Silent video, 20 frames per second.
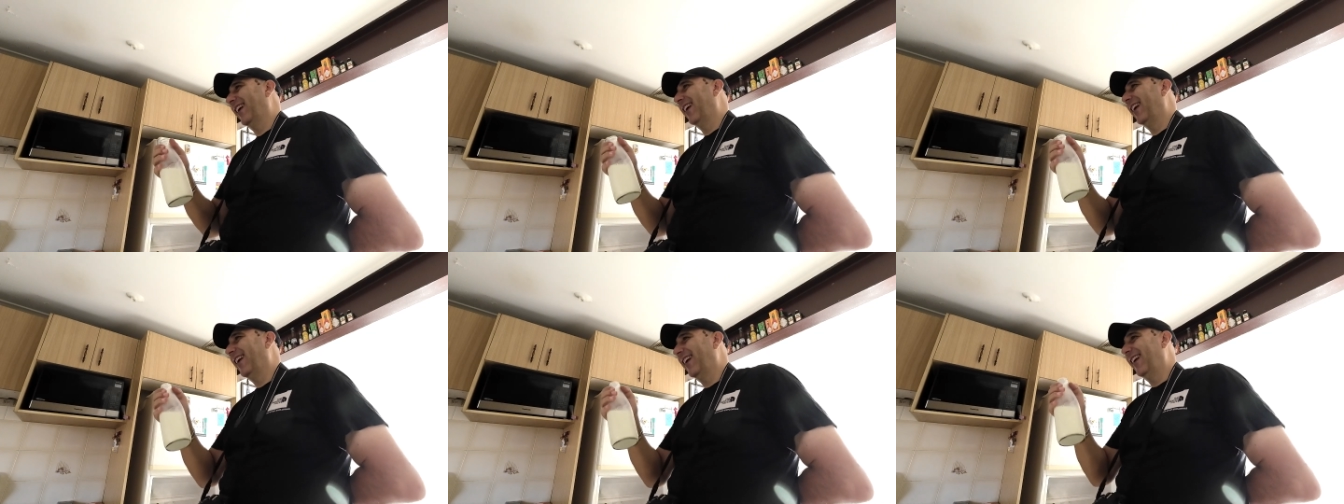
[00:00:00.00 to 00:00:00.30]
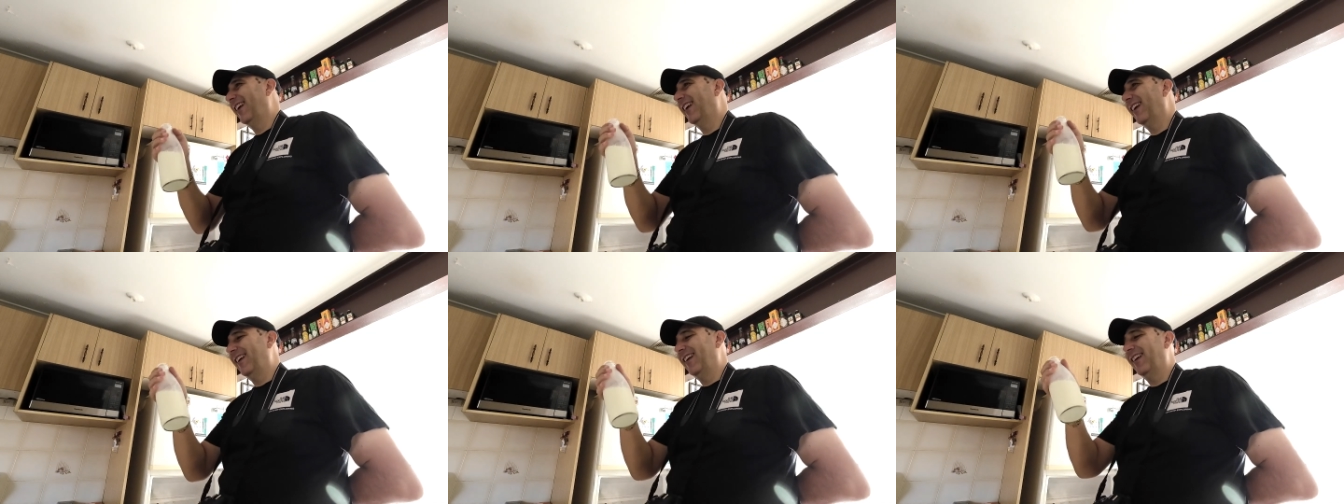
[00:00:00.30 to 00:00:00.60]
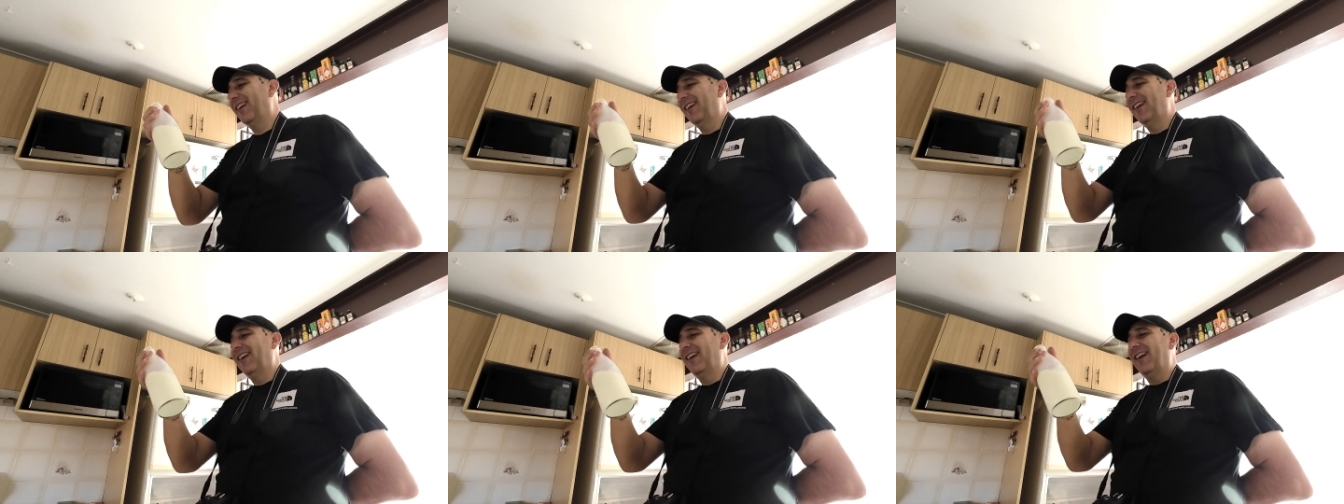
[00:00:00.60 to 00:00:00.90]

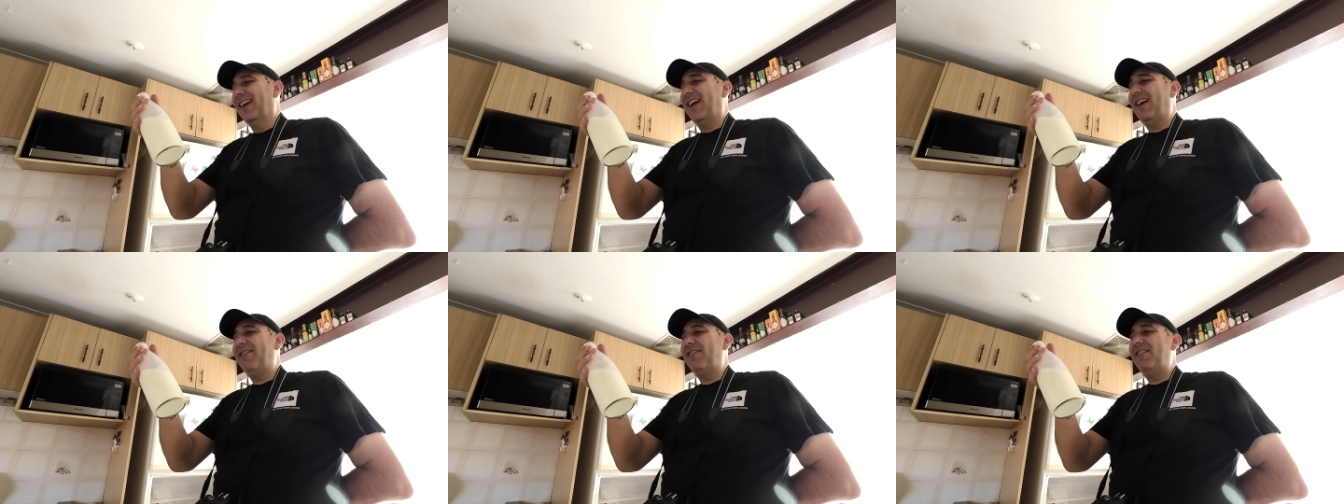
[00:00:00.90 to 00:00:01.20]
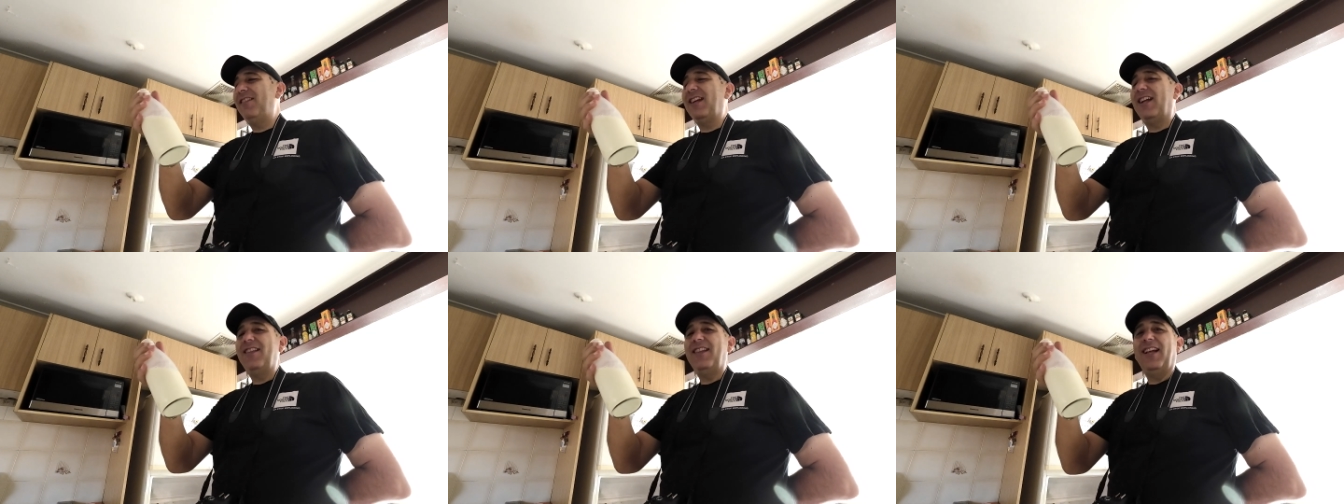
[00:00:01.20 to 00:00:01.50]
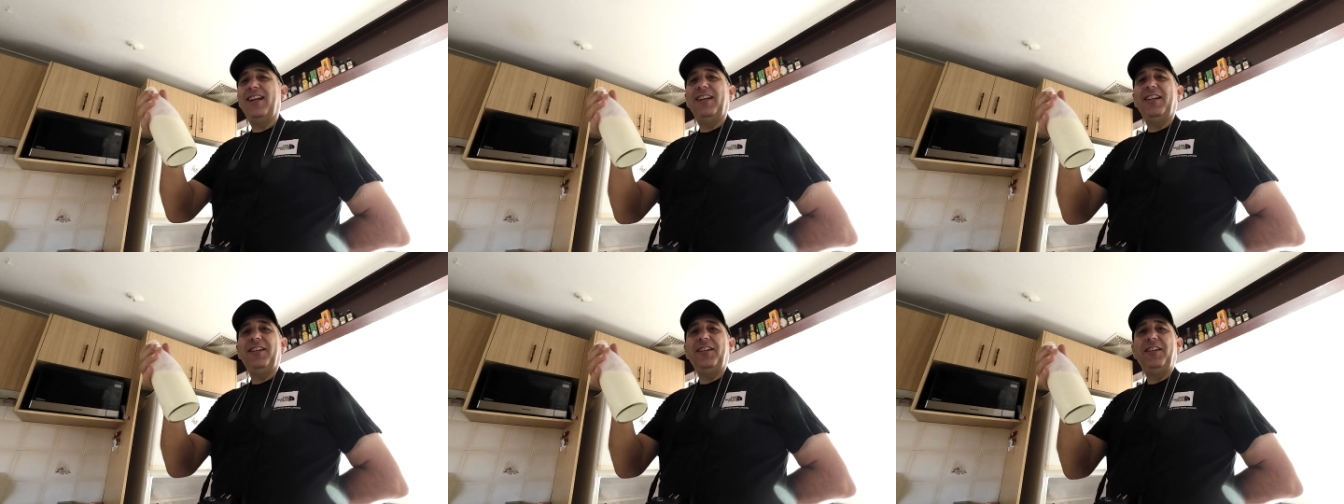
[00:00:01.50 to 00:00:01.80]
I haven't done
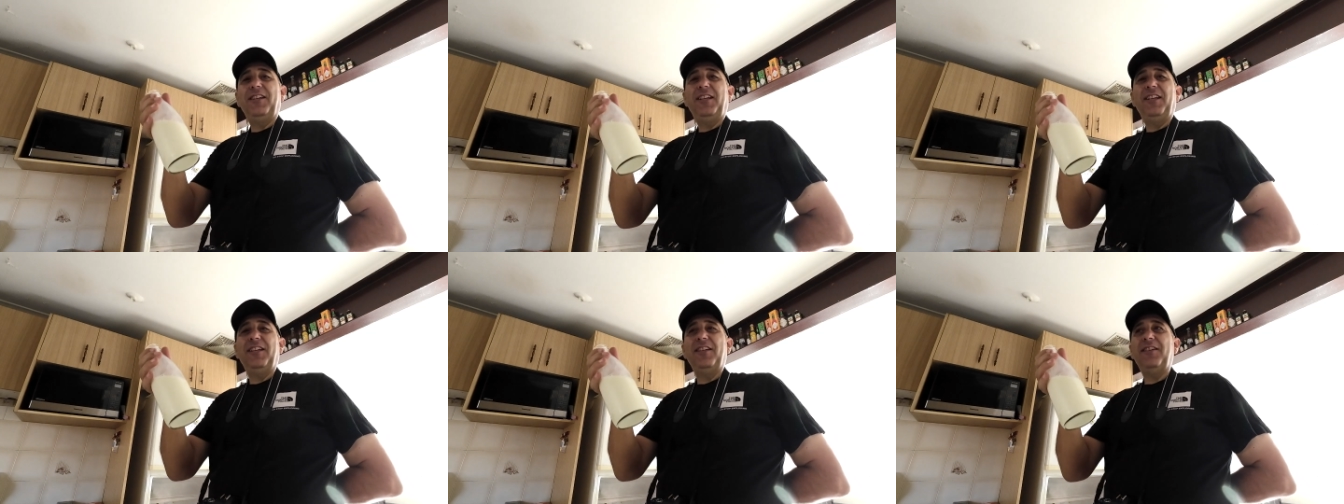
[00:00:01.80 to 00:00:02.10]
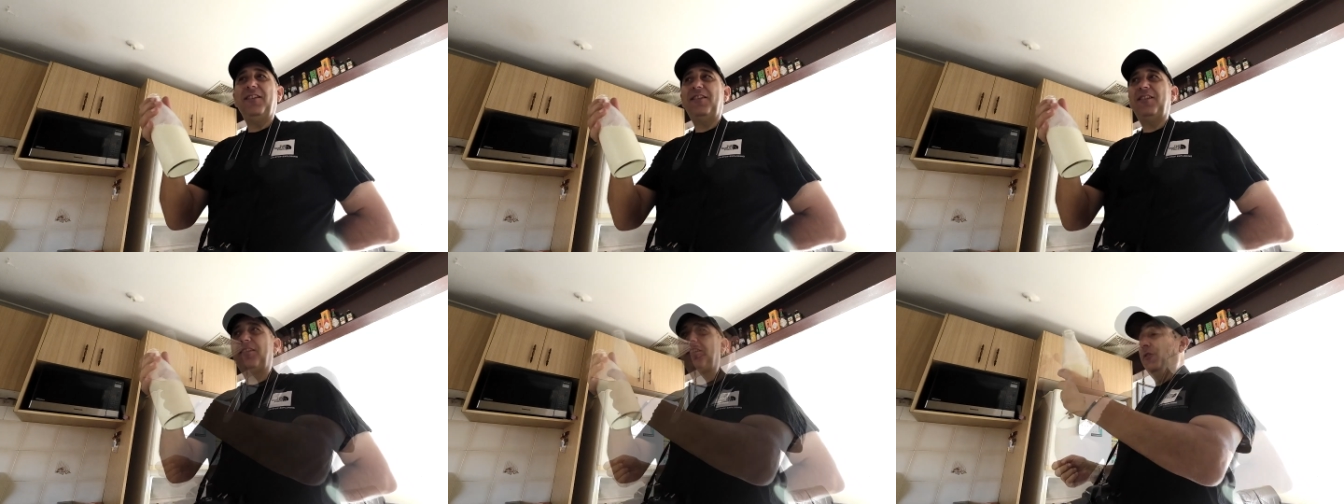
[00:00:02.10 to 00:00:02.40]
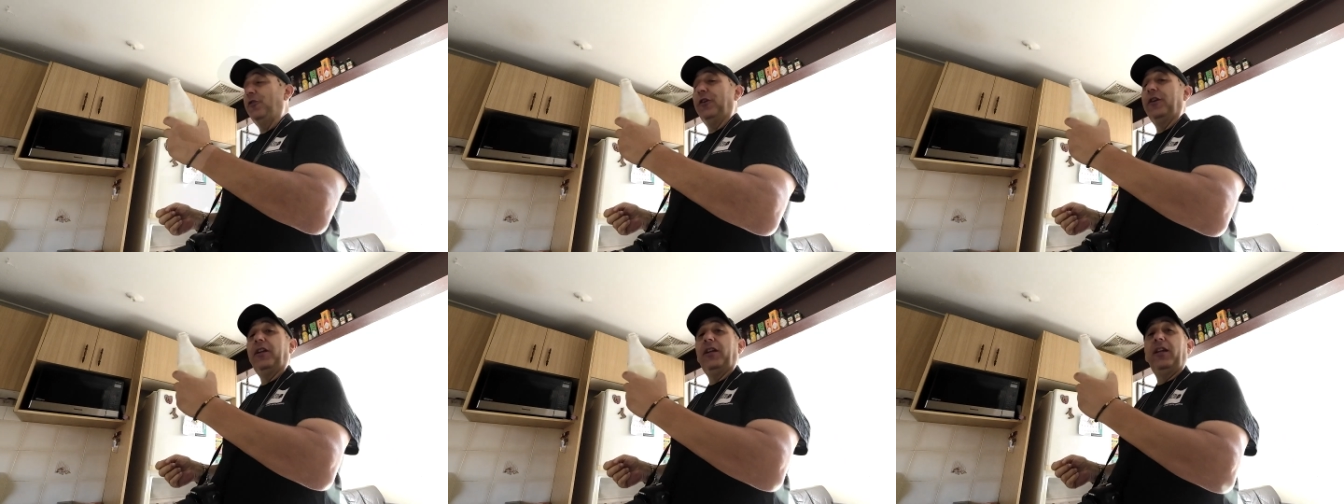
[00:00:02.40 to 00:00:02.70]
that in years.
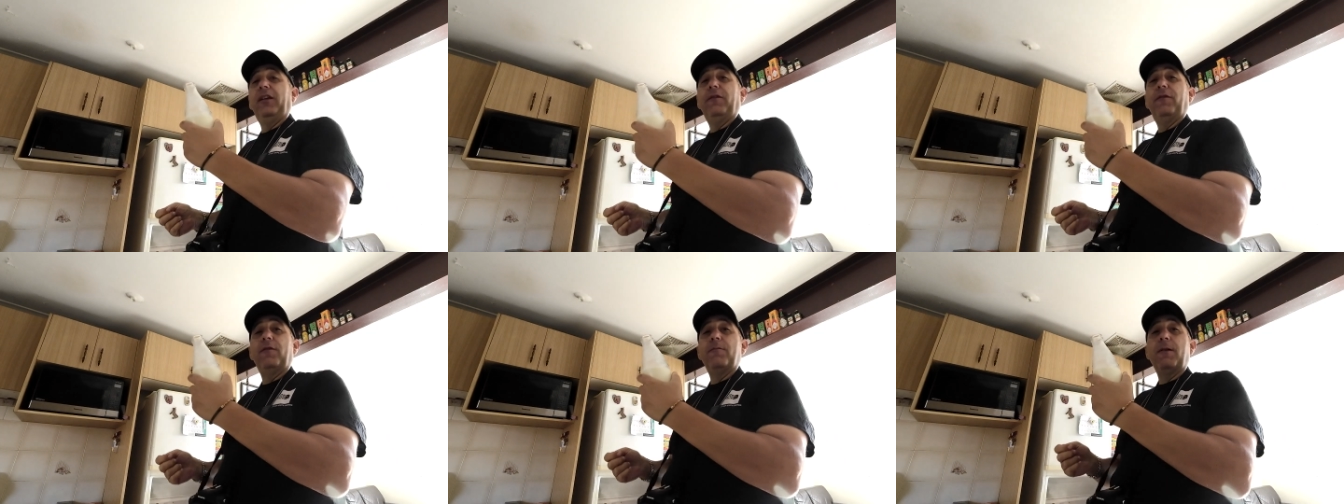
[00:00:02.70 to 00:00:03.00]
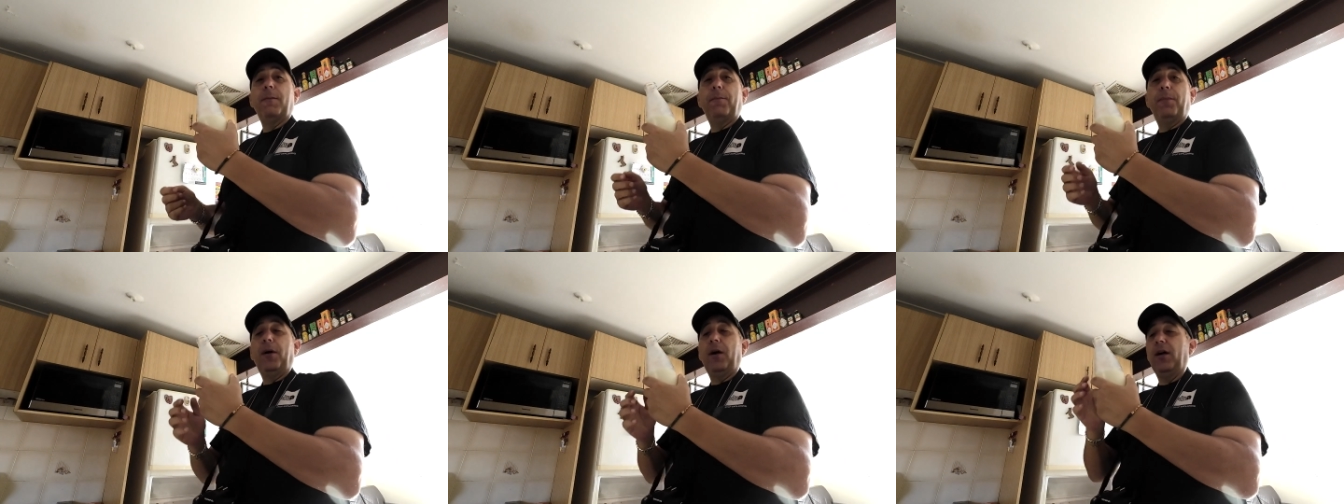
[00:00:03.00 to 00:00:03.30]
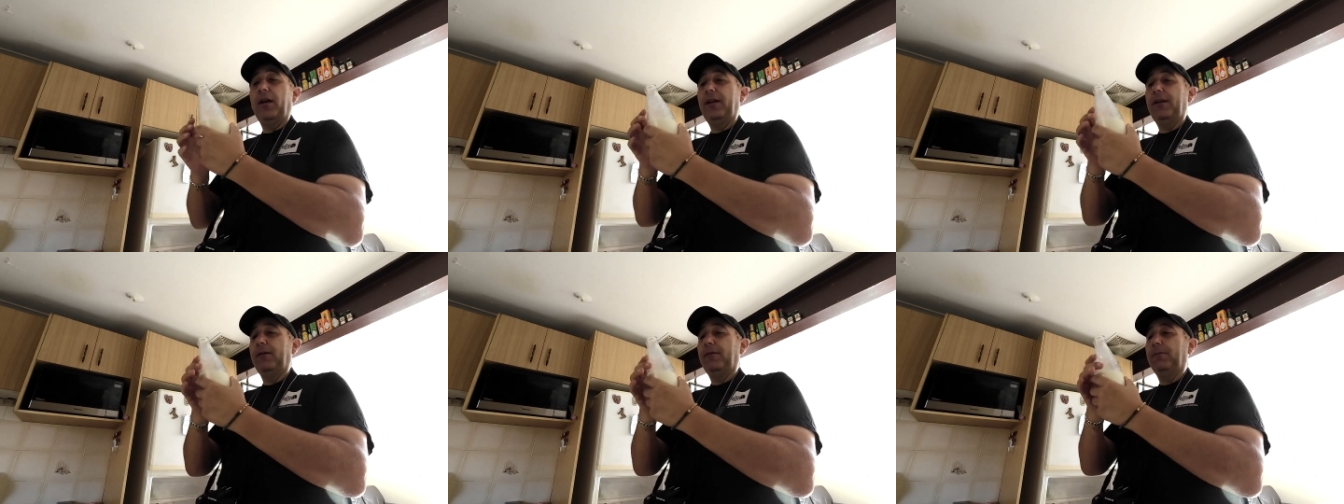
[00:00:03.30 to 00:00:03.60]
Drinking from a
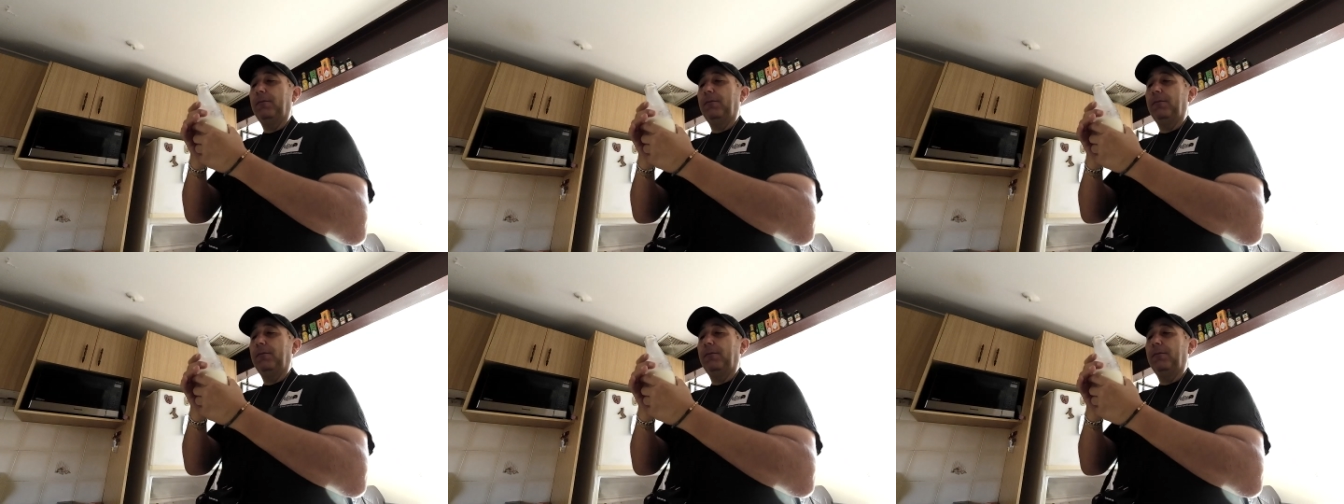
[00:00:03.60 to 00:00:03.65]
pint